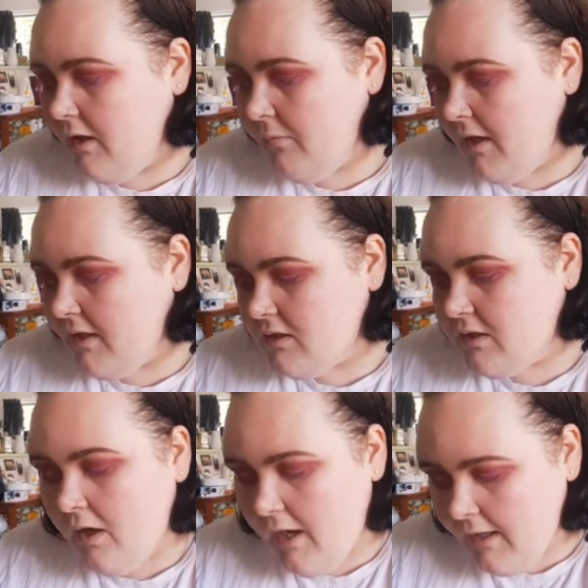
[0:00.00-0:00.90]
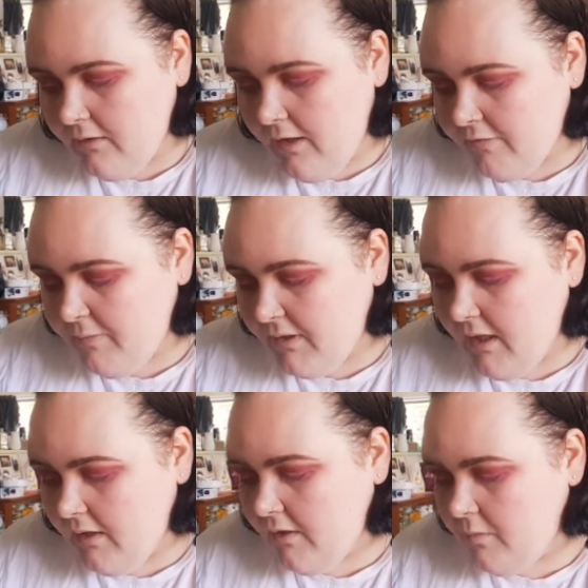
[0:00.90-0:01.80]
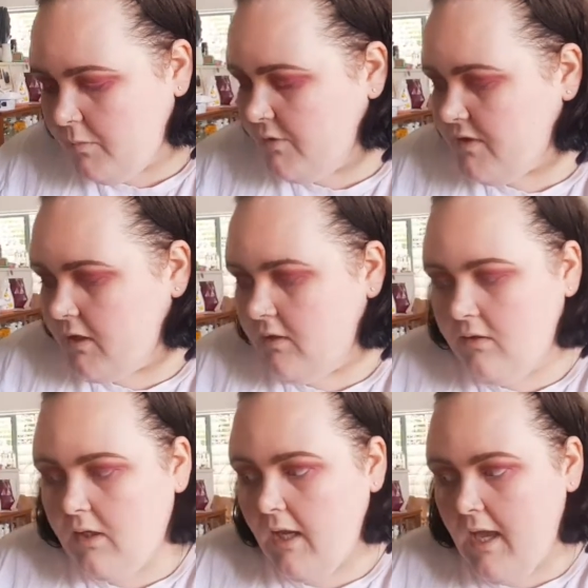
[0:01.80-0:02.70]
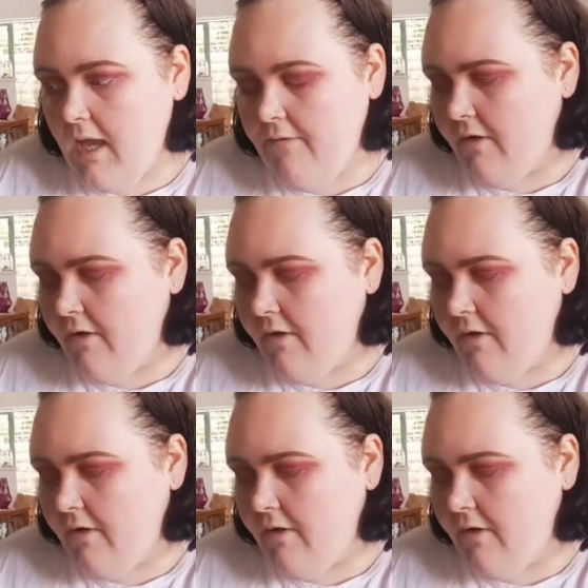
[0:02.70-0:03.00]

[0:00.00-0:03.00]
in my entire life been that kind of person ever.